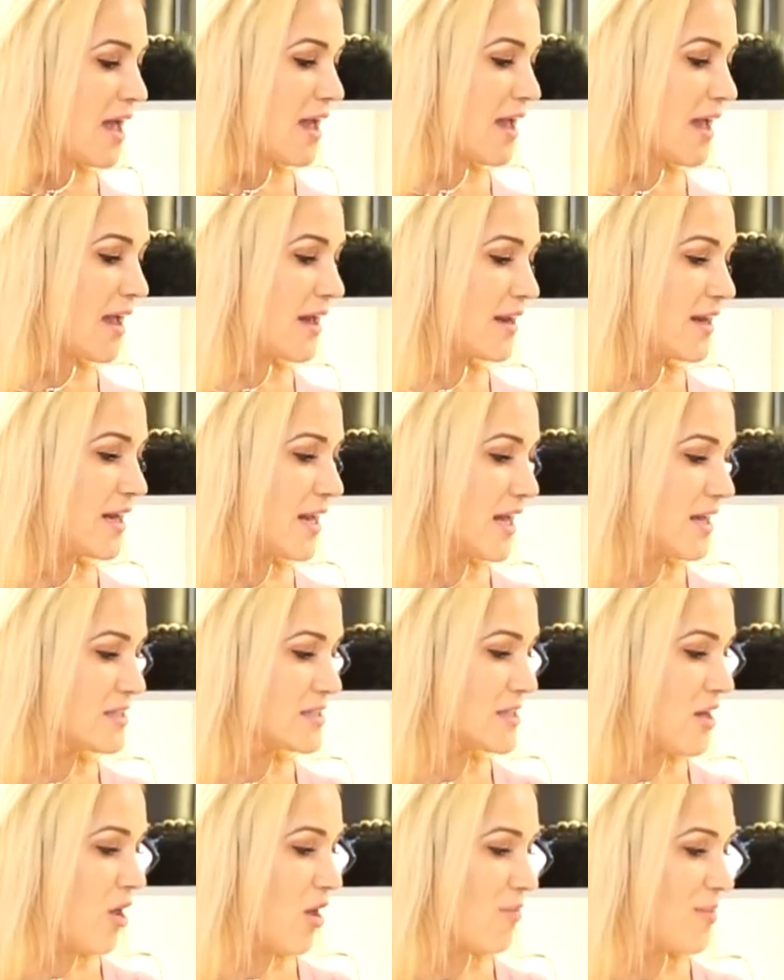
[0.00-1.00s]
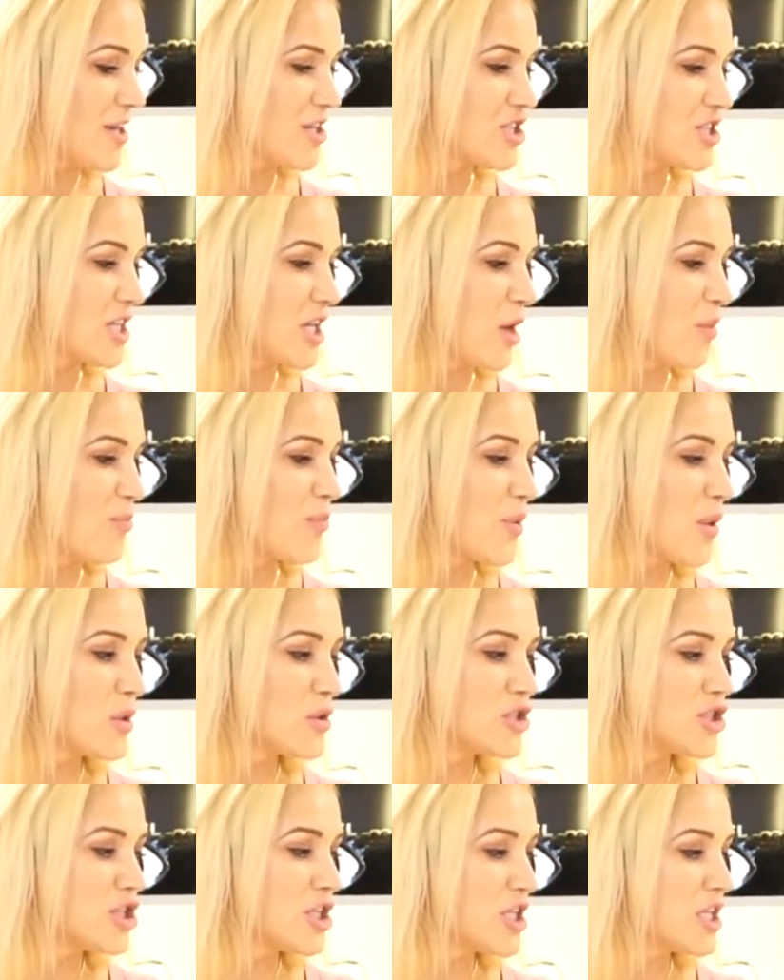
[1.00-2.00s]
And it has all my Chanel
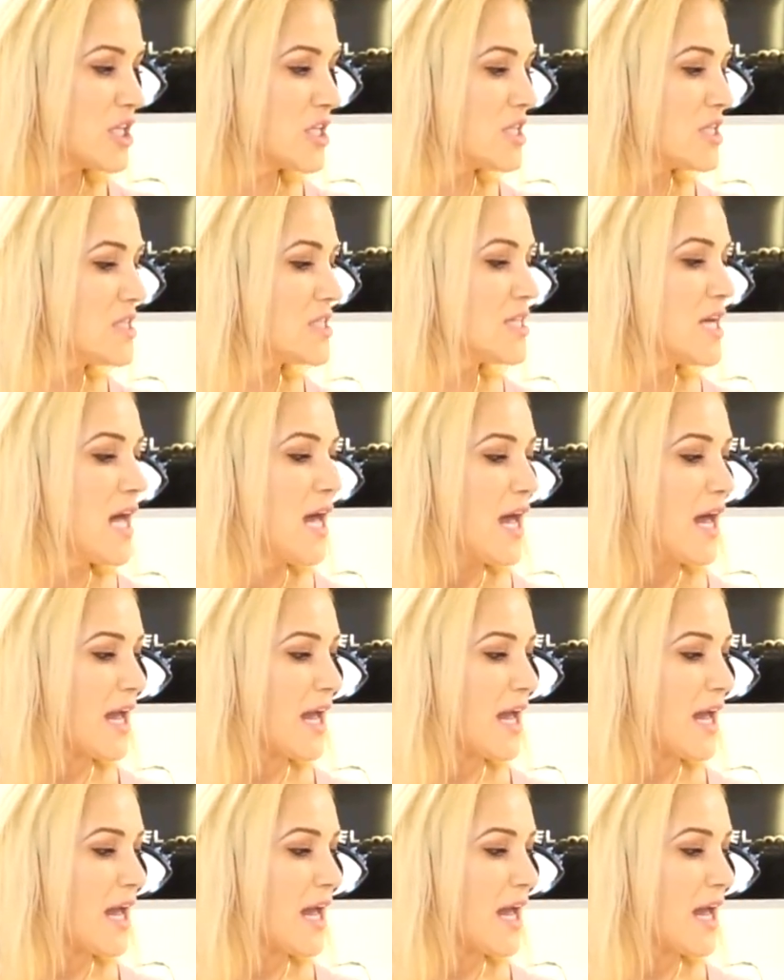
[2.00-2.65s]
brooches